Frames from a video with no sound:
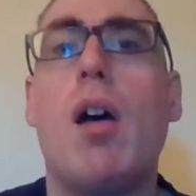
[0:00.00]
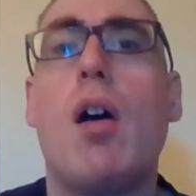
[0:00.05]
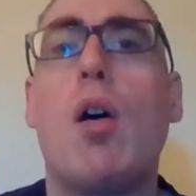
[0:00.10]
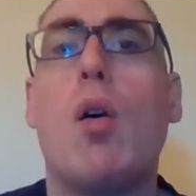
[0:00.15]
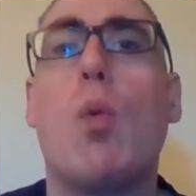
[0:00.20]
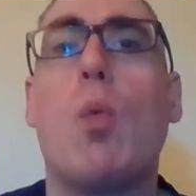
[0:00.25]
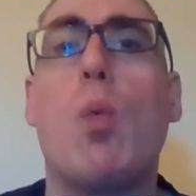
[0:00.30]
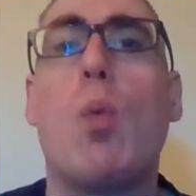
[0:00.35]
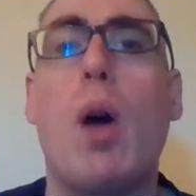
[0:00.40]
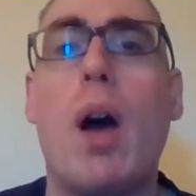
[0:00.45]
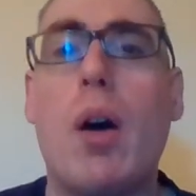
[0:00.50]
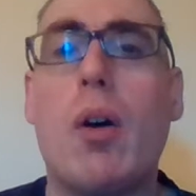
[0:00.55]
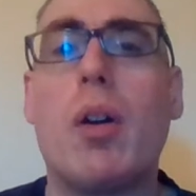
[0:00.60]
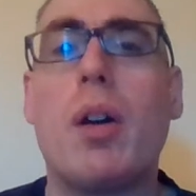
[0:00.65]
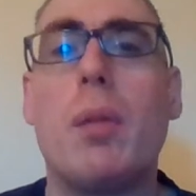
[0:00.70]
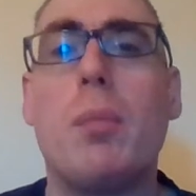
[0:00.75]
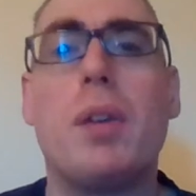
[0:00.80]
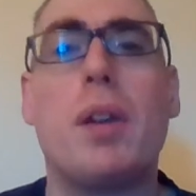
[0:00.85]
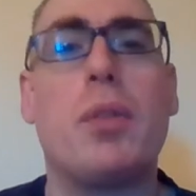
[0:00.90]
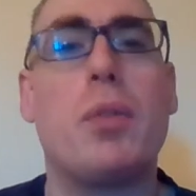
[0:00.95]

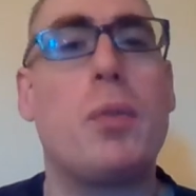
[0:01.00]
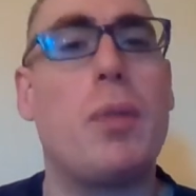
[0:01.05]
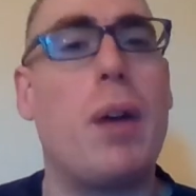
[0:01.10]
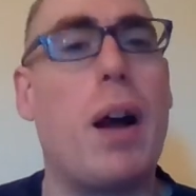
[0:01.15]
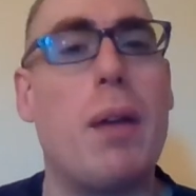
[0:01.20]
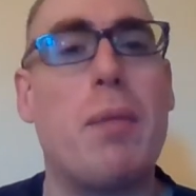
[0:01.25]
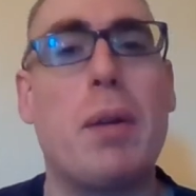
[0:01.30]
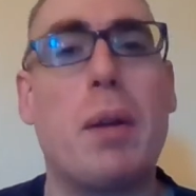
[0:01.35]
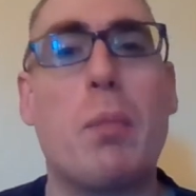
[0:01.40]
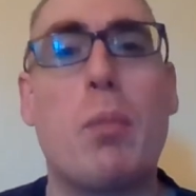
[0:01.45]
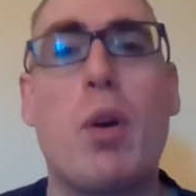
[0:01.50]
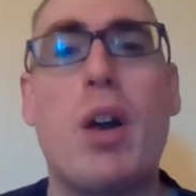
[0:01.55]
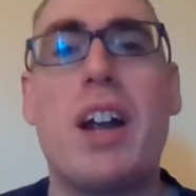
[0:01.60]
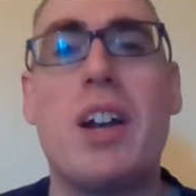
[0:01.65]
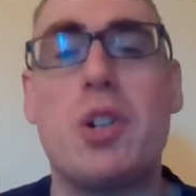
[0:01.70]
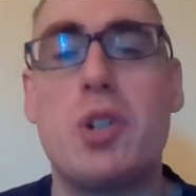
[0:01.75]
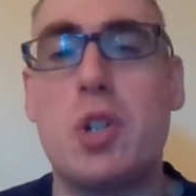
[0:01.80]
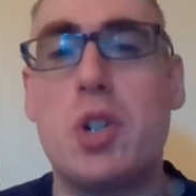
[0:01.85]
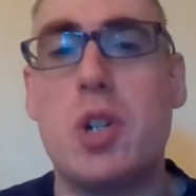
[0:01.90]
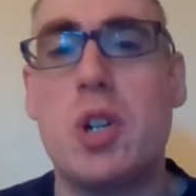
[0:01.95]
Welcome to Thriving
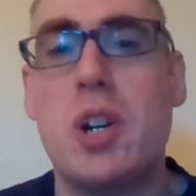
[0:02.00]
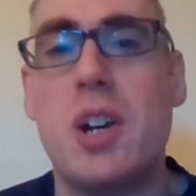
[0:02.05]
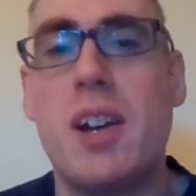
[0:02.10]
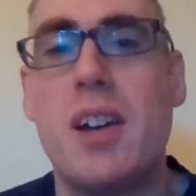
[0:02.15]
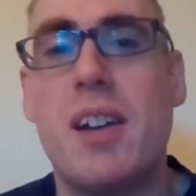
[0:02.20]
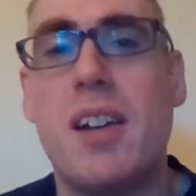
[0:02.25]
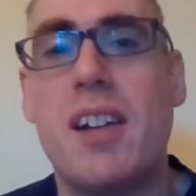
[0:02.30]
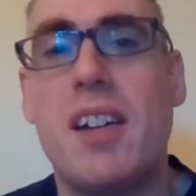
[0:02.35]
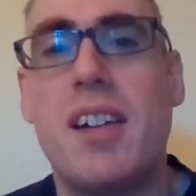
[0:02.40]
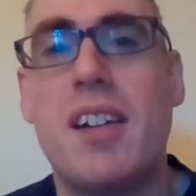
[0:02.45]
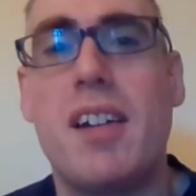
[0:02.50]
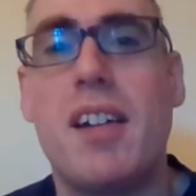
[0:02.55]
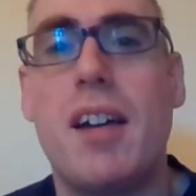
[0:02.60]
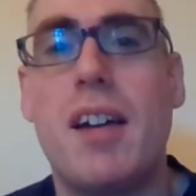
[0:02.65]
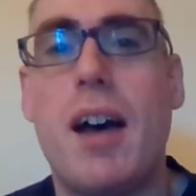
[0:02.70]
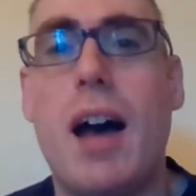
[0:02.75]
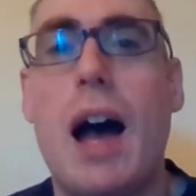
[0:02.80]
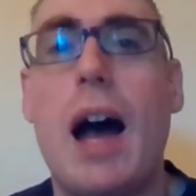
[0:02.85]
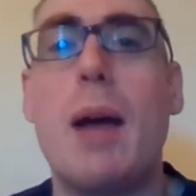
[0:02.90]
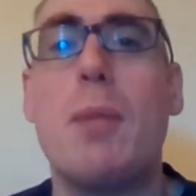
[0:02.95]
Branch.
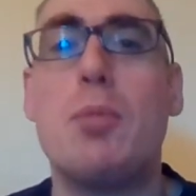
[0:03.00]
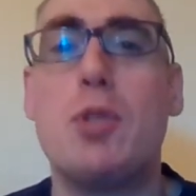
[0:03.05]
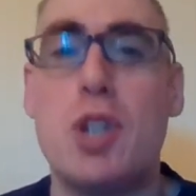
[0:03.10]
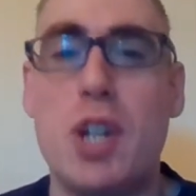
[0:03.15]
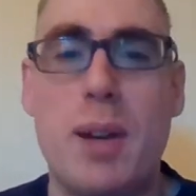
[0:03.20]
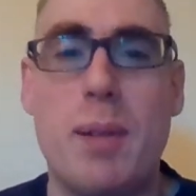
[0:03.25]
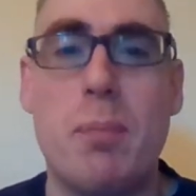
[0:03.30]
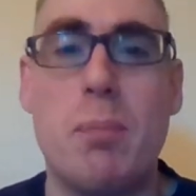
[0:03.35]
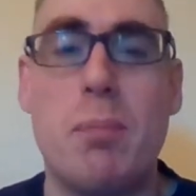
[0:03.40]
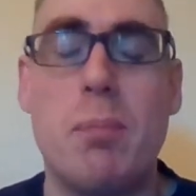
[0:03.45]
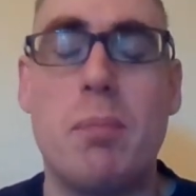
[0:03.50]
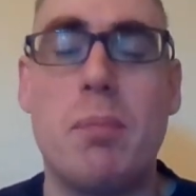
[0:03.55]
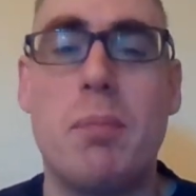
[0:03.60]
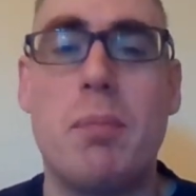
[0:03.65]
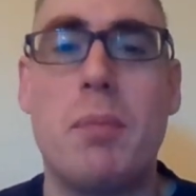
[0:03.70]
I'm Jim.